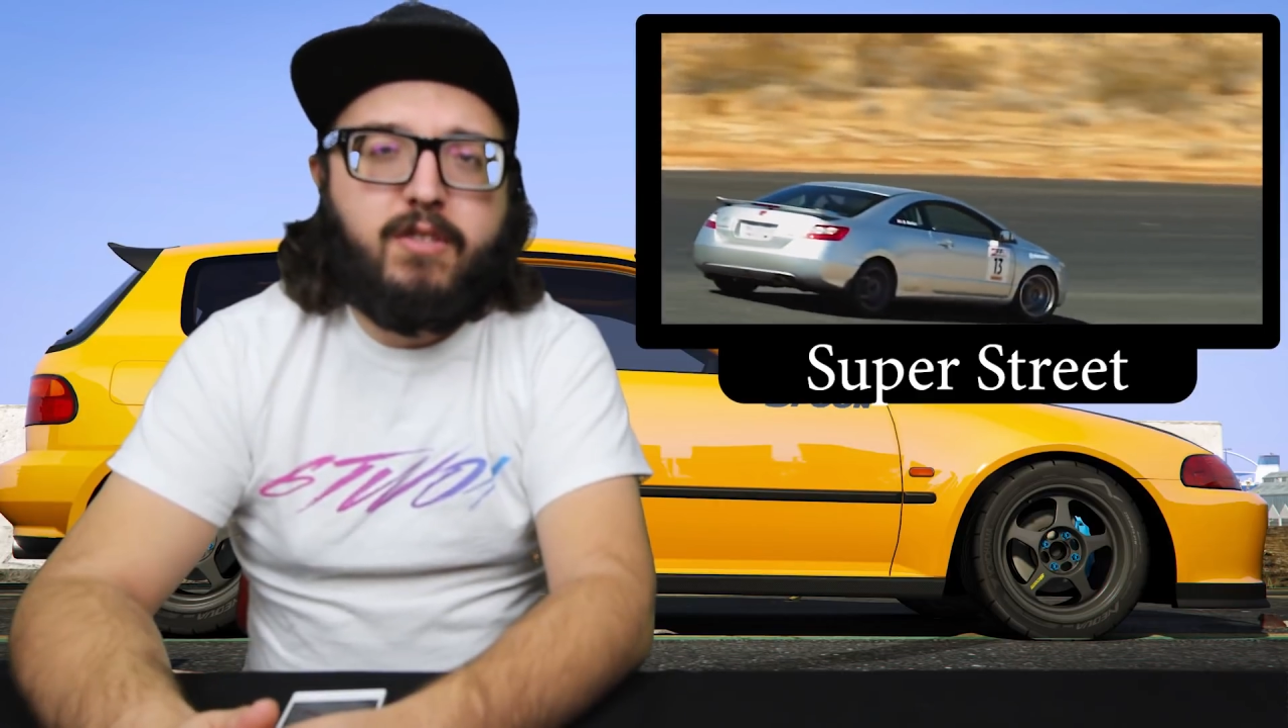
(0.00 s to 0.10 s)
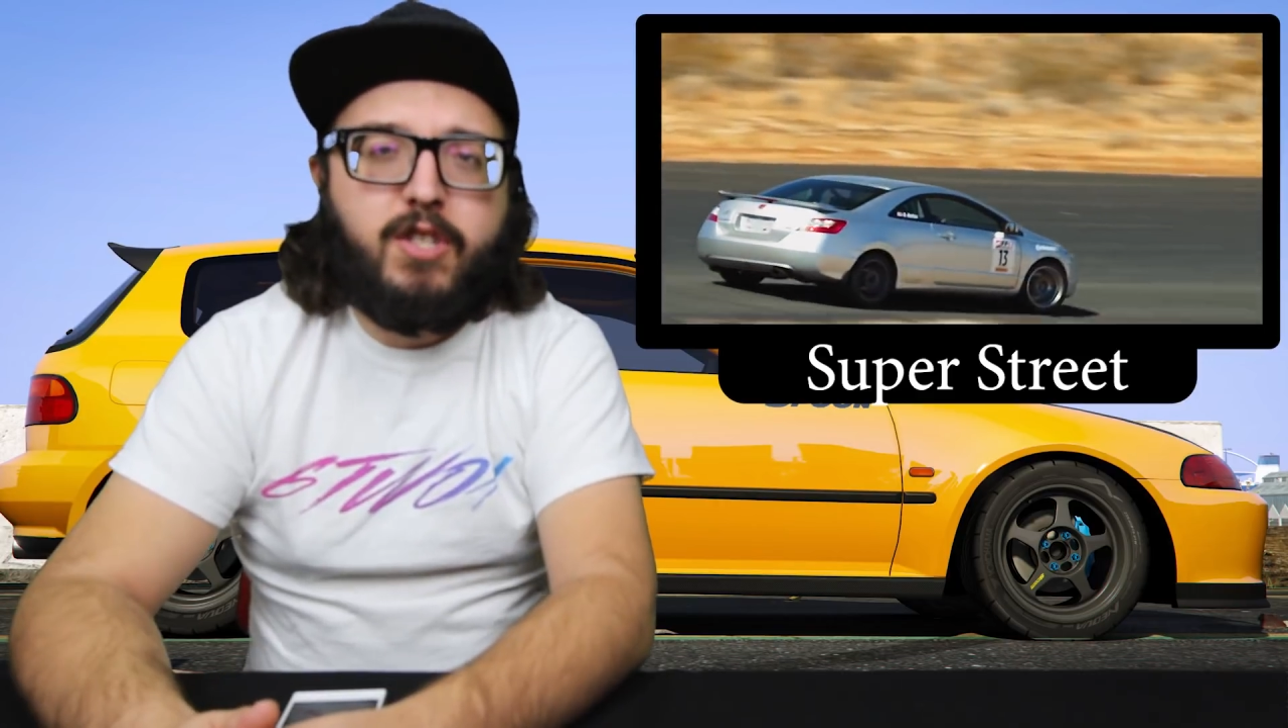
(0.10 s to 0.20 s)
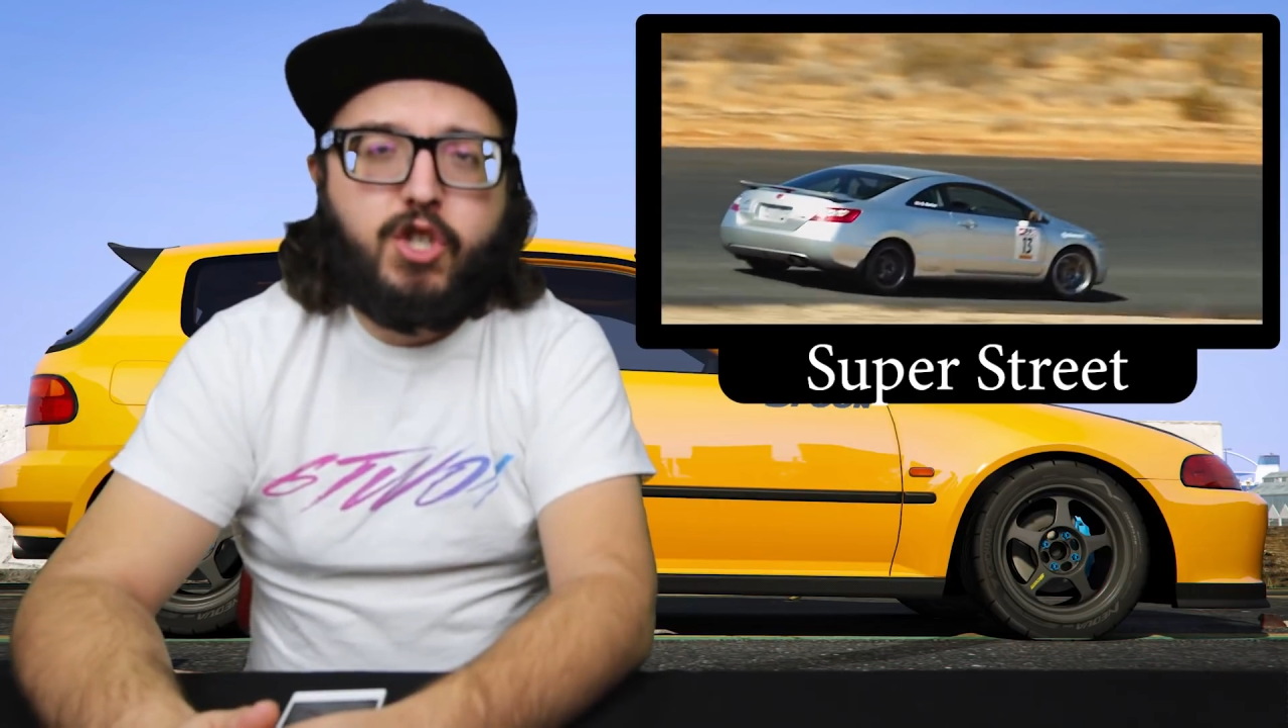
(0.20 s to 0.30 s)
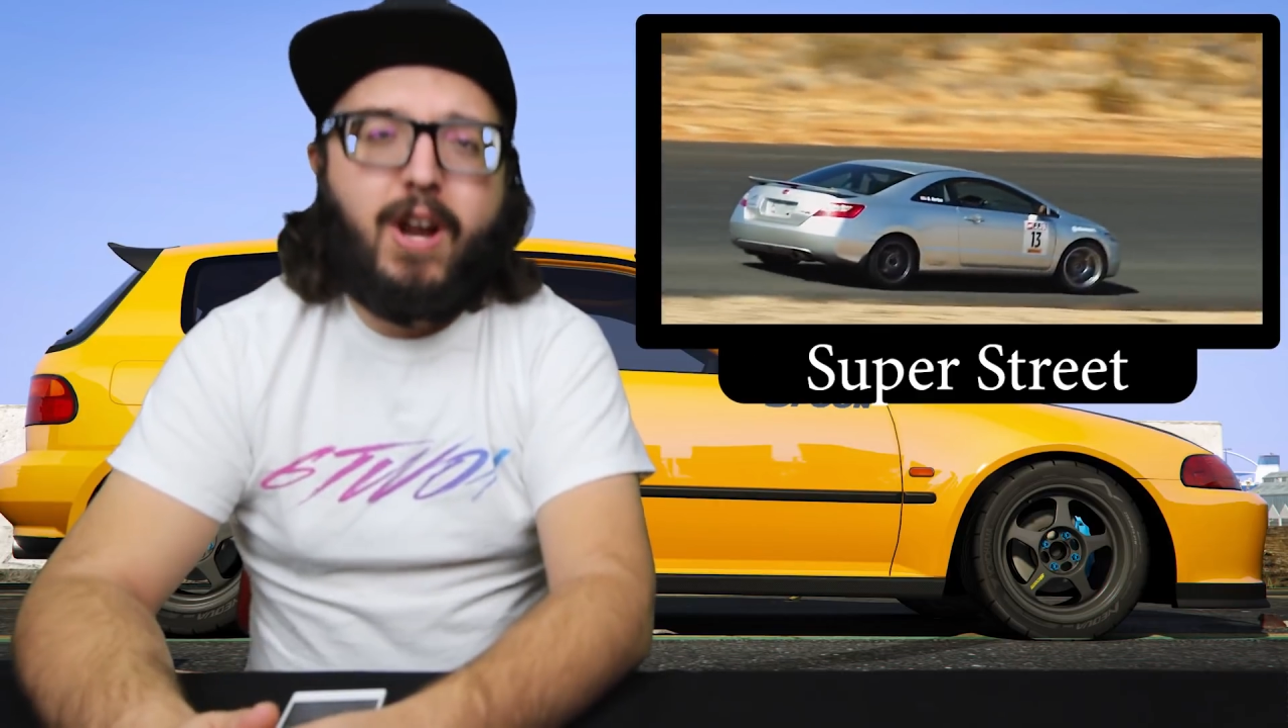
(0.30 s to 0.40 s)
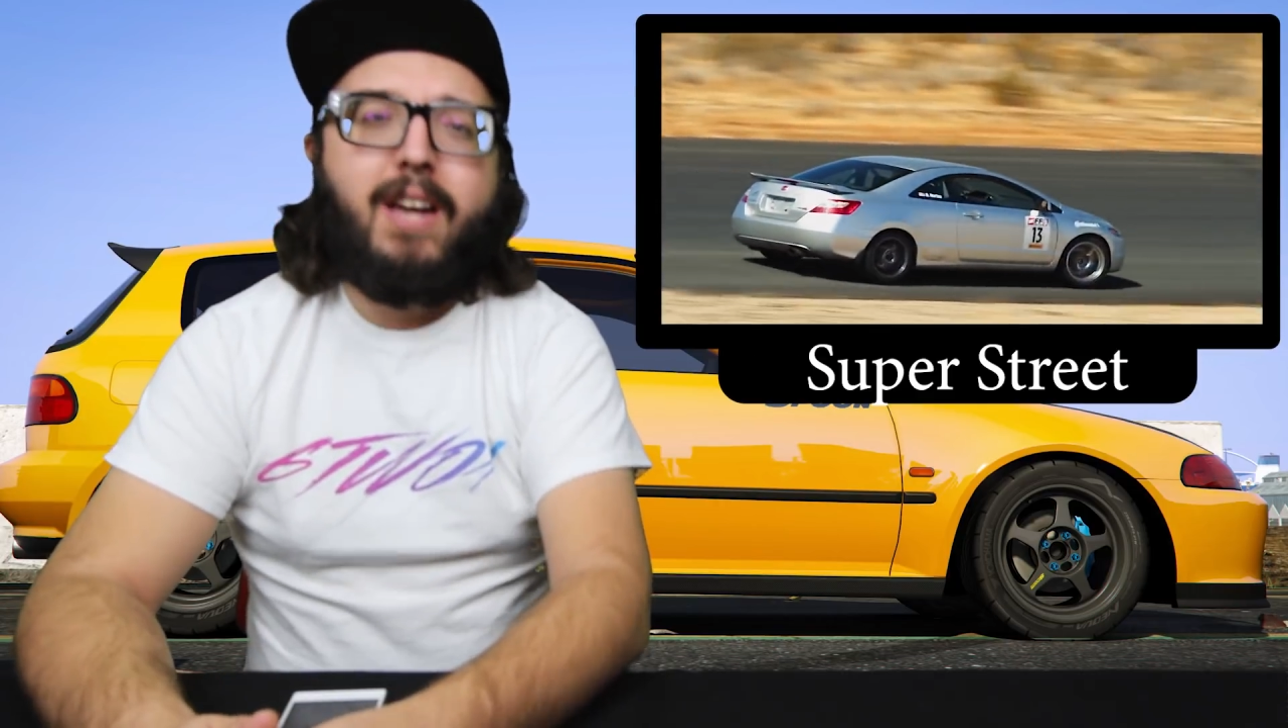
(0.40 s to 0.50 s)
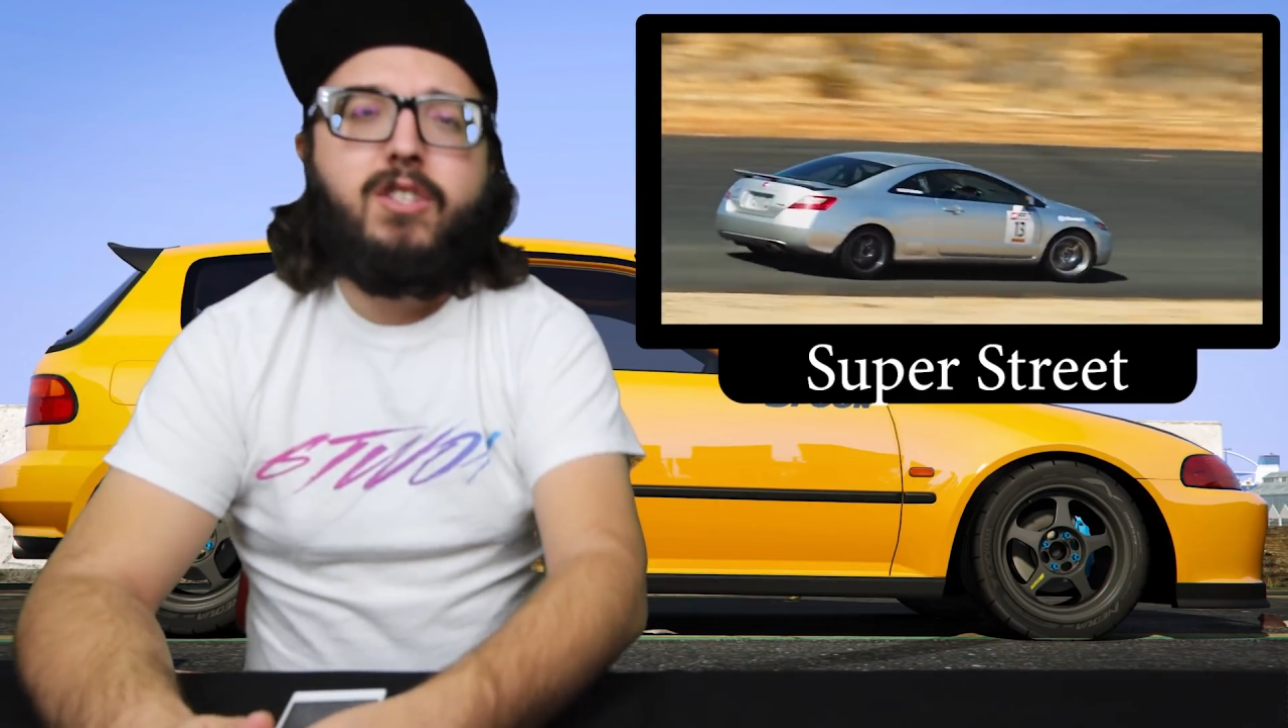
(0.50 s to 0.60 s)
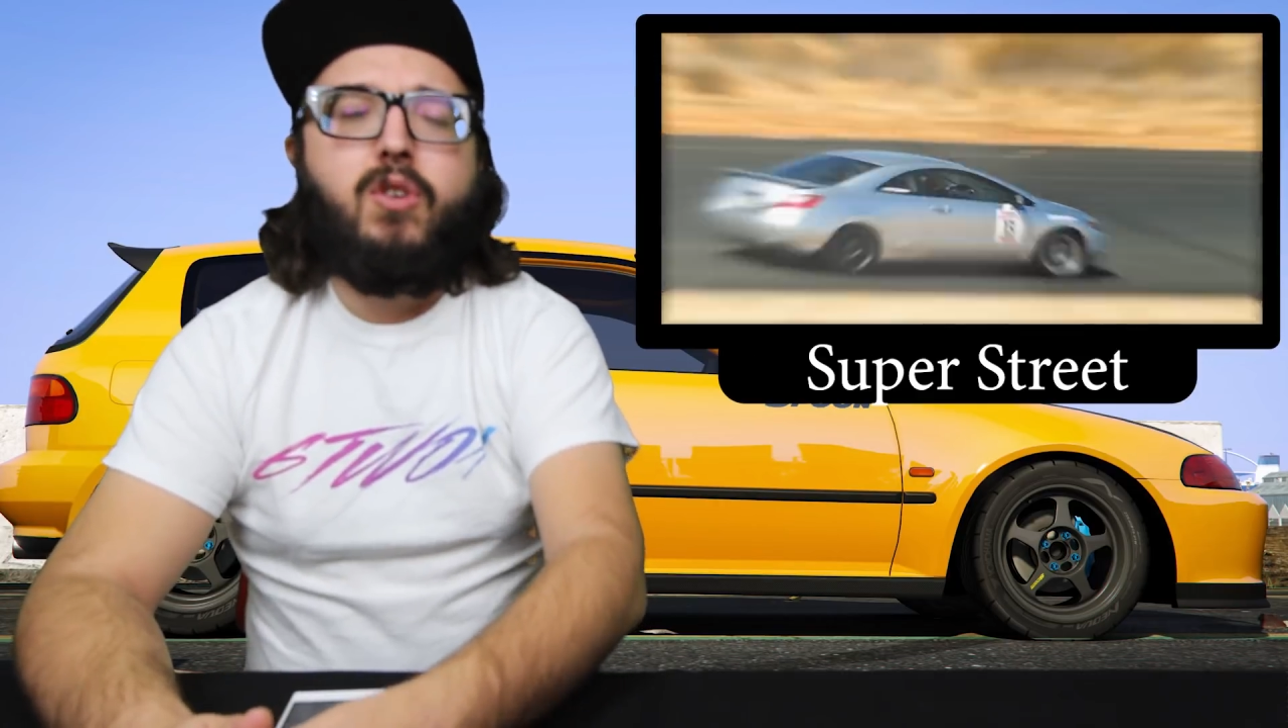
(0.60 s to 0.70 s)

on the track,